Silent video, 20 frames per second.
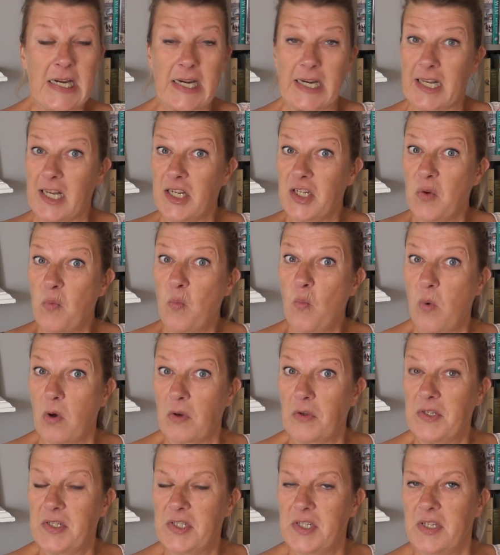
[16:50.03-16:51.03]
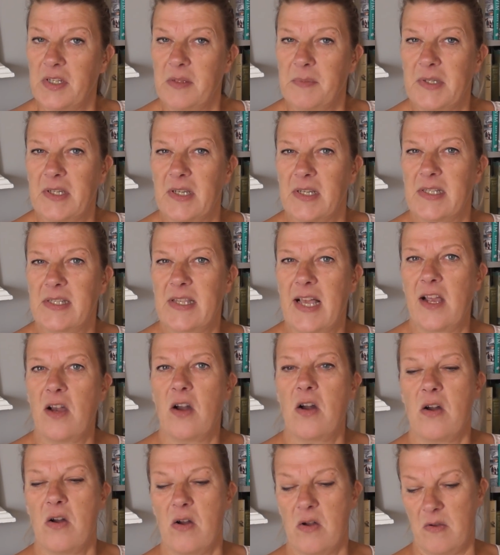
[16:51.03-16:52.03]
and I don't want to, because they
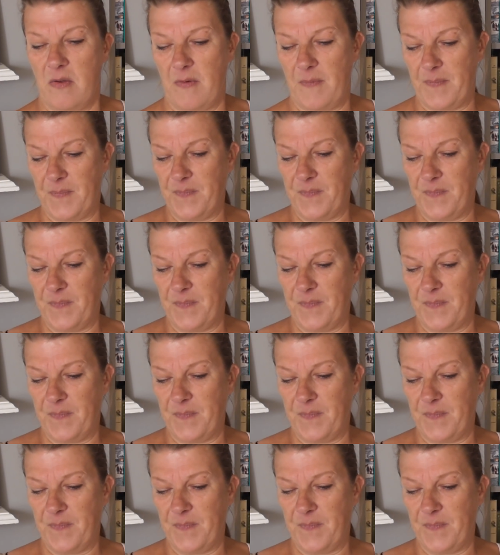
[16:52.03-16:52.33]
are,